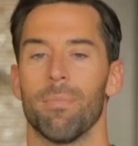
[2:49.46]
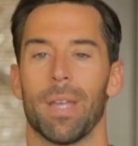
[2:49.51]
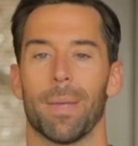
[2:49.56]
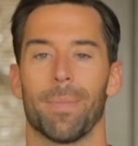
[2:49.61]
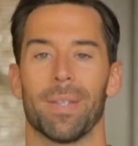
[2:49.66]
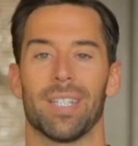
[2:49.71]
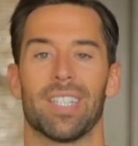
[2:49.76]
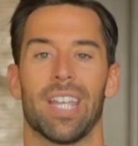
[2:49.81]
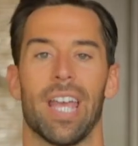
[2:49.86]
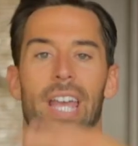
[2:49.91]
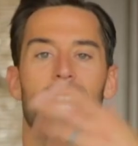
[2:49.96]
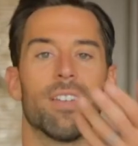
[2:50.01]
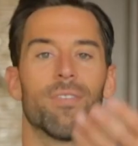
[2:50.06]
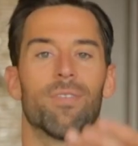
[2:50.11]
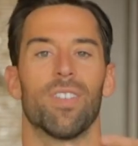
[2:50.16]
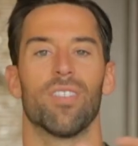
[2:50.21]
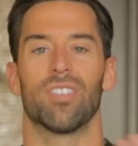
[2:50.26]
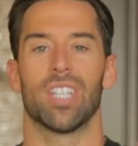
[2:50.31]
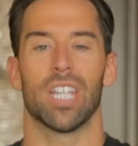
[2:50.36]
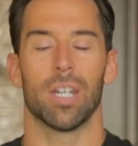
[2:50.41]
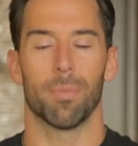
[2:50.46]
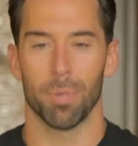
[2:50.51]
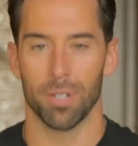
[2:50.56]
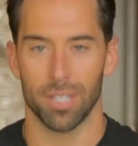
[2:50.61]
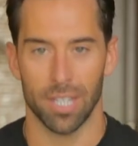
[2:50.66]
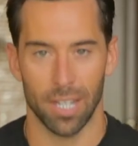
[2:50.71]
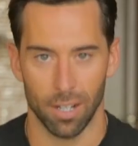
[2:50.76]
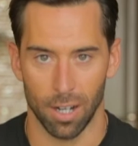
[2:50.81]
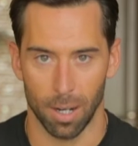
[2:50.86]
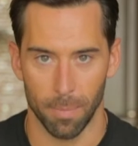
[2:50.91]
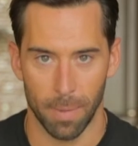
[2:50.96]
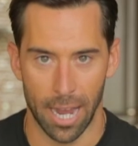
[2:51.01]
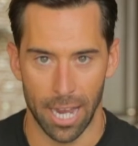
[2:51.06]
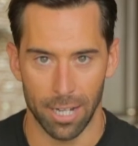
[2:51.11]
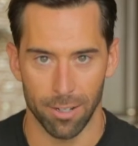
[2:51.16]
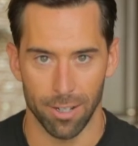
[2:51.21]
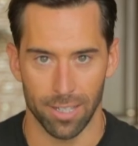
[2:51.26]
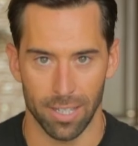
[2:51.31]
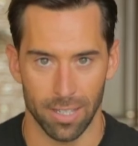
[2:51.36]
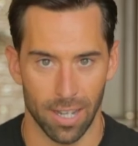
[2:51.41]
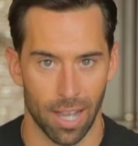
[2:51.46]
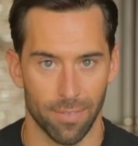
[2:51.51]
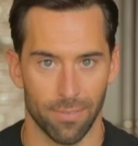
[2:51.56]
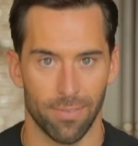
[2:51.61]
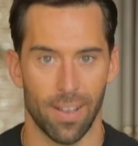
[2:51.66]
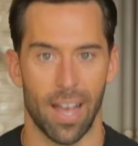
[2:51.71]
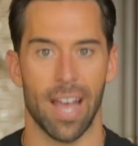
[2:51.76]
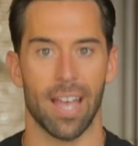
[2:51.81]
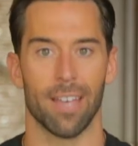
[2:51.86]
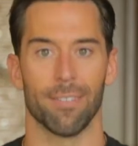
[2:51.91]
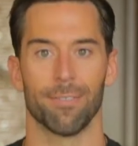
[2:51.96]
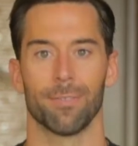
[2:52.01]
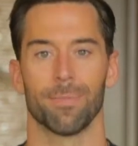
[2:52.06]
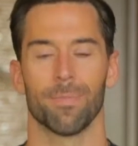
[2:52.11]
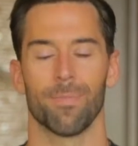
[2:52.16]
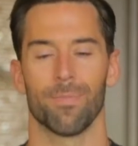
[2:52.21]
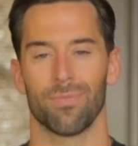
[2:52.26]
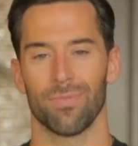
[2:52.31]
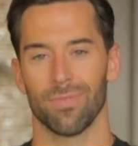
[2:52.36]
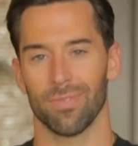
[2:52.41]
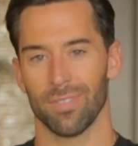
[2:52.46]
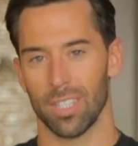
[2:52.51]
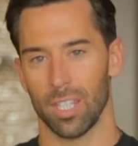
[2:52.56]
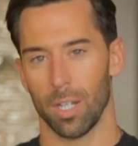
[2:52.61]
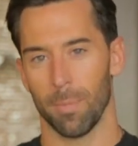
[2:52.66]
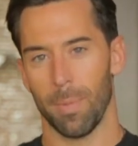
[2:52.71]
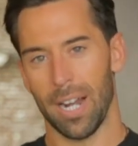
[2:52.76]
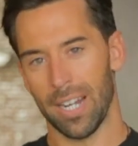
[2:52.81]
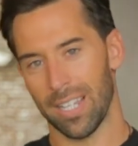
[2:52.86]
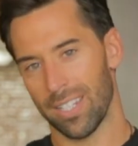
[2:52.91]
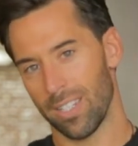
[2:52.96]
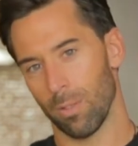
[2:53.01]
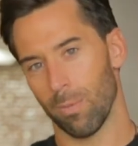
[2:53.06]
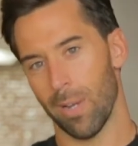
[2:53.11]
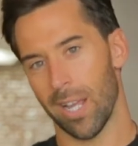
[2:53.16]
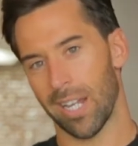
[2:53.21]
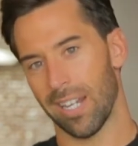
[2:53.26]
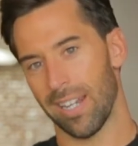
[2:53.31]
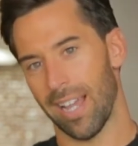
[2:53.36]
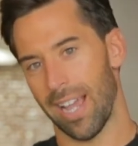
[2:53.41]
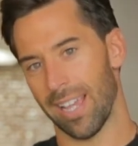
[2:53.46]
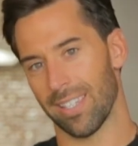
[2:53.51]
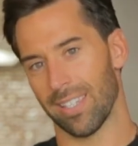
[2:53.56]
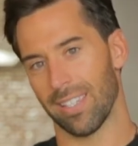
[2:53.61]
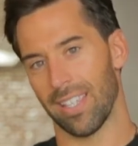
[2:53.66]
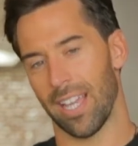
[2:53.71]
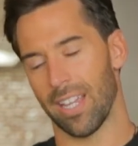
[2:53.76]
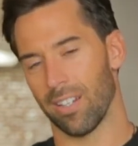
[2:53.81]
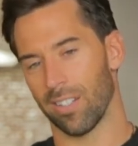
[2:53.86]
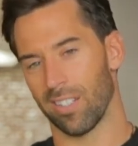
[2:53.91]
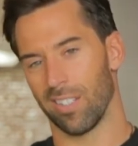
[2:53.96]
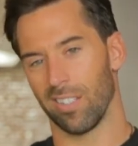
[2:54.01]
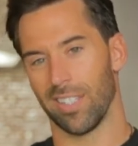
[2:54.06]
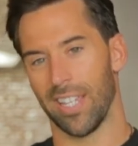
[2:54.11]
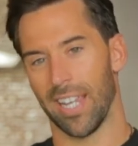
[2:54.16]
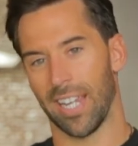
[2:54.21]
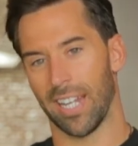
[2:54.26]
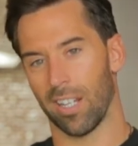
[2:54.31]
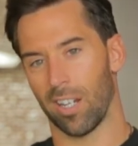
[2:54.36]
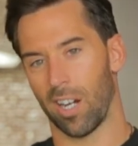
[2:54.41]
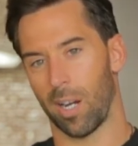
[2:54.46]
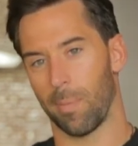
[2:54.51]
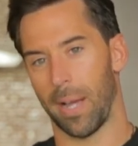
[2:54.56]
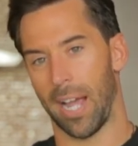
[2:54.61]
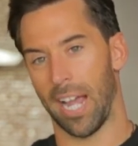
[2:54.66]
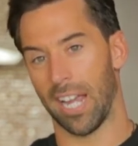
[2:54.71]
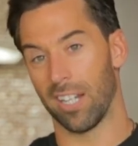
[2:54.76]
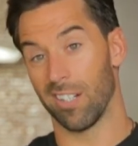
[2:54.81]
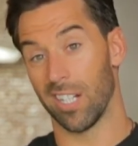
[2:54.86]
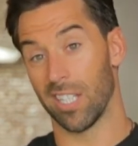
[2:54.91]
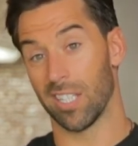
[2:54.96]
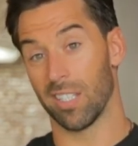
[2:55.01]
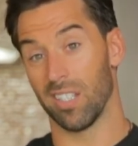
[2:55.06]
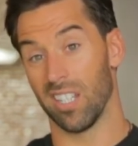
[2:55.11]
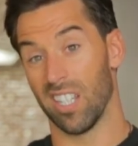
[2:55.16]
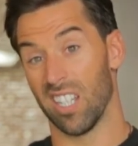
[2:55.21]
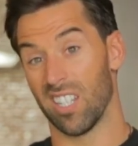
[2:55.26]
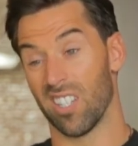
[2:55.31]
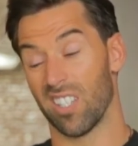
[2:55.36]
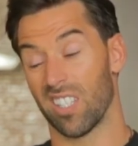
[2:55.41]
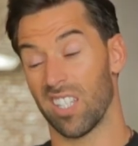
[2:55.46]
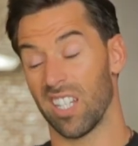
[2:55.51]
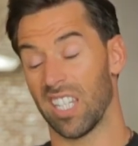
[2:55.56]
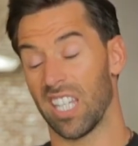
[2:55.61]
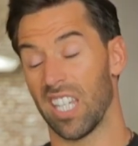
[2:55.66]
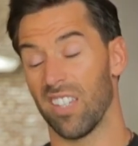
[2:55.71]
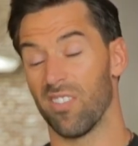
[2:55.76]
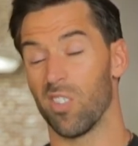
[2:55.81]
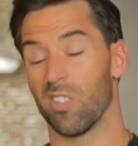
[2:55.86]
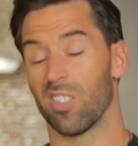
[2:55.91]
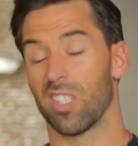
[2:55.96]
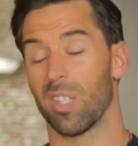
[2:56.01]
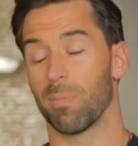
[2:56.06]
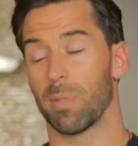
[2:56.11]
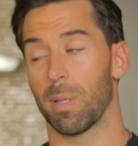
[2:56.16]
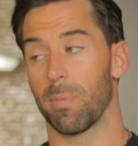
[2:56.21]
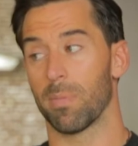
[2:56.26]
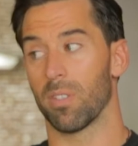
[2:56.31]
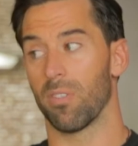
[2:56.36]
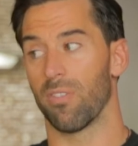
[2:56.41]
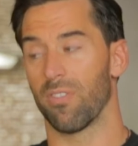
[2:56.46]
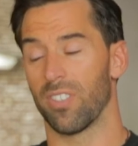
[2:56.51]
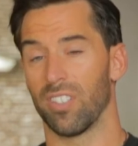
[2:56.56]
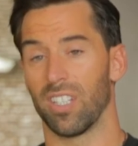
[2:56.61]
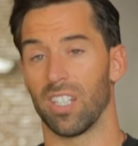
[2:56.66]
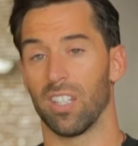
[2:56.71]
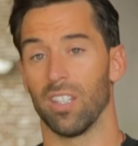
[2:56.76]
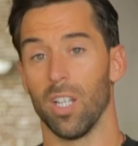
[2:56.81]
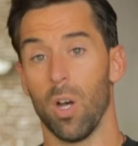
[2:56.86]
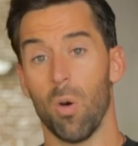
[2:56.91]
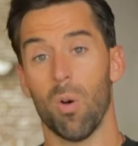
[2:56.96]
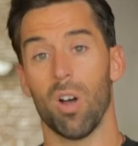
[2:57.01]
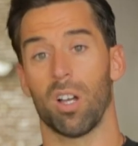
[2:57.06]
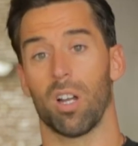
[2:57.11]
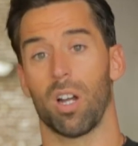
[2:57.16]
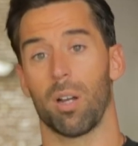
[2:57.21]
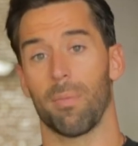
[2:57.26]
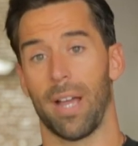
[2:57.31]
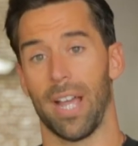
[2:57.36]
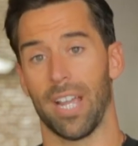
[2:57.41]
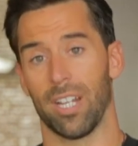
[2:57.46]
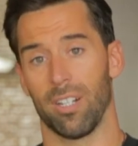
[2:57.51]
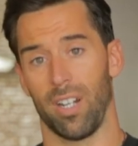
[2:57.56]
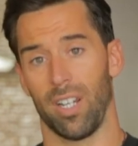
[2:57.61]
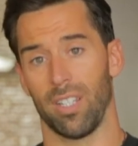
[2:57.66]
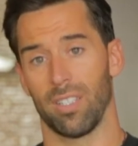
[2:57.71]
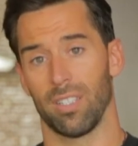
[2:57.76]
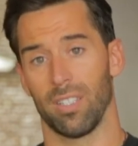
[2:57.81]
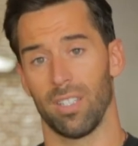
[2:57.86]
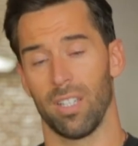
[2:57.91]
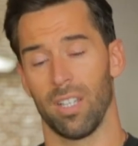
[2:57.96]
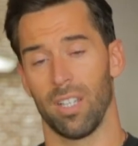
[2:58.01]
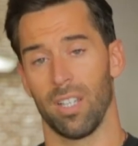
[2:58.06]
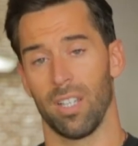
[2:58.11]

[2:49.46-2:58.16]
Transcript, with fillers: maybe 10 and 15% carbohydrates and not five, your body still recognizes that you're still taking in carbohydrates. It's just gonna give you symptoms of feeling low on carbohydrates.